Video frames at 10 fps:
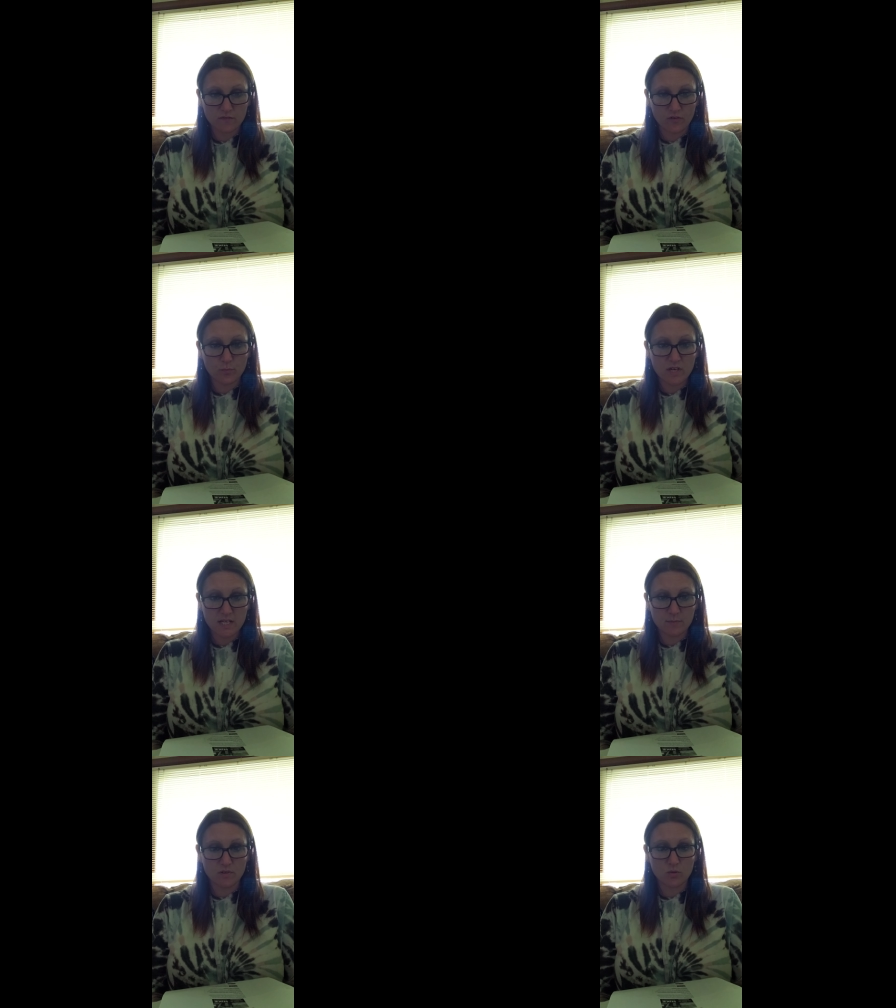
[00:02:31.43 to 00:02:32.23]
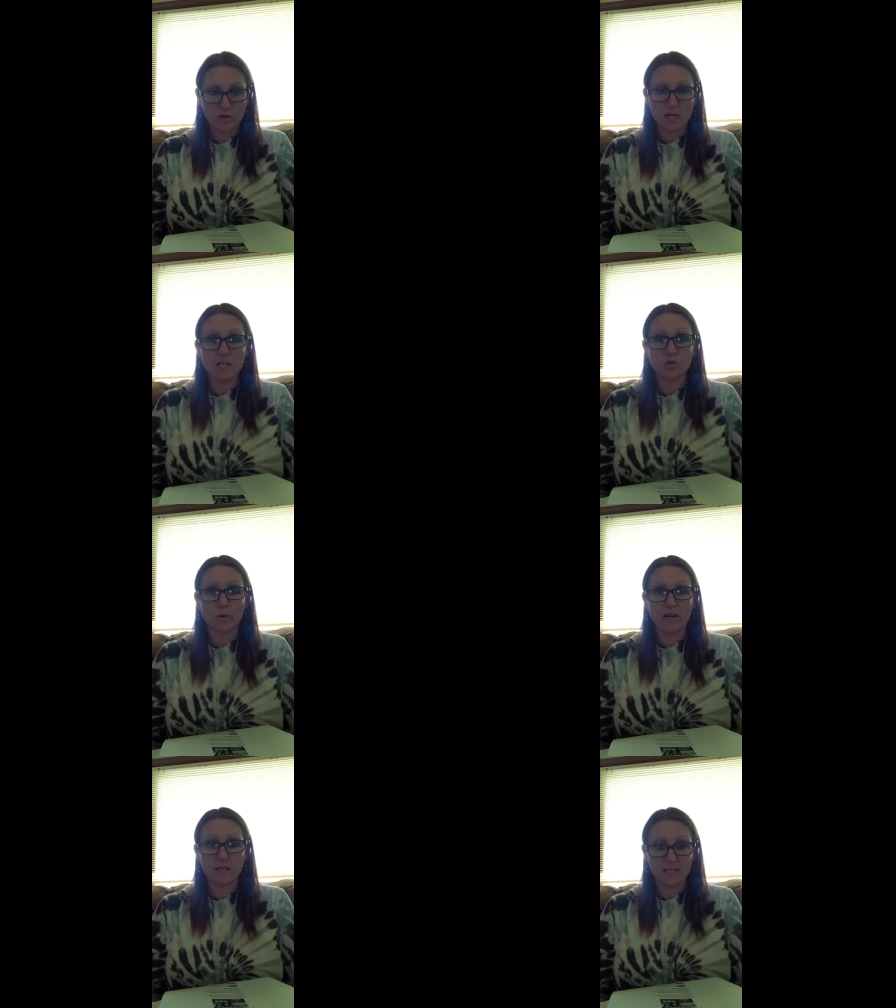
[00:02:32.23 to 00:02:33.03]
for peace between
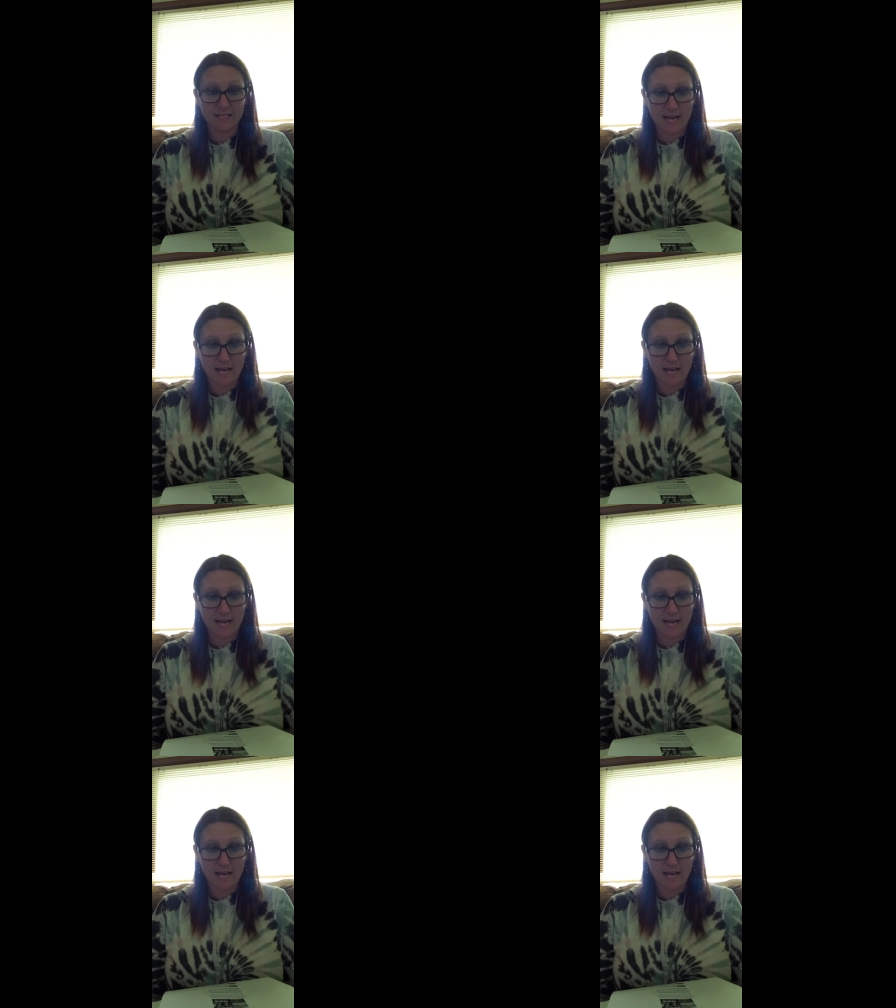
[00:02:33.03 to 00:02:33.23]
Israelis